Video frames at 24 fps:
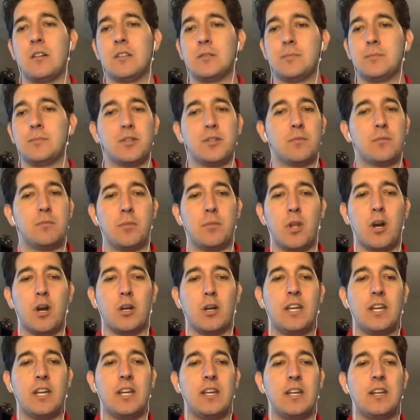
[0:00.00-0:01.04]
special
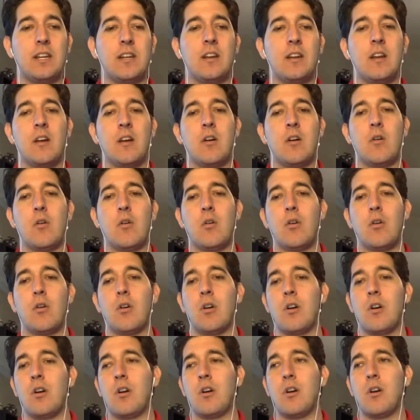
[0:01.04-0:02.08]
plugin,
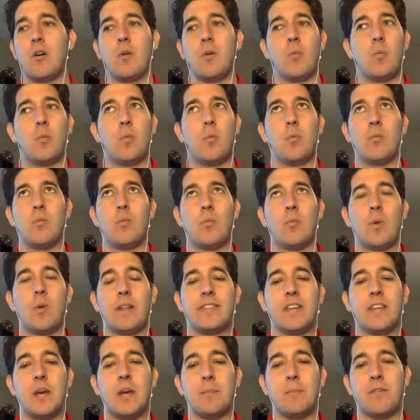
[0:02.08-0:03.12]
or what
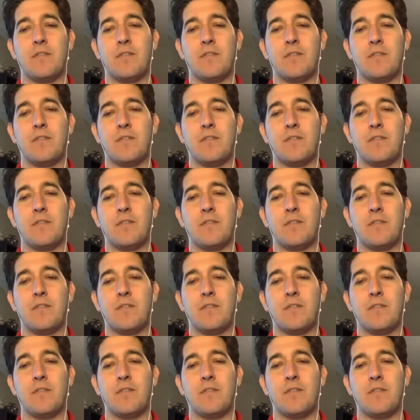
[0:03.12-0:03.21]
type of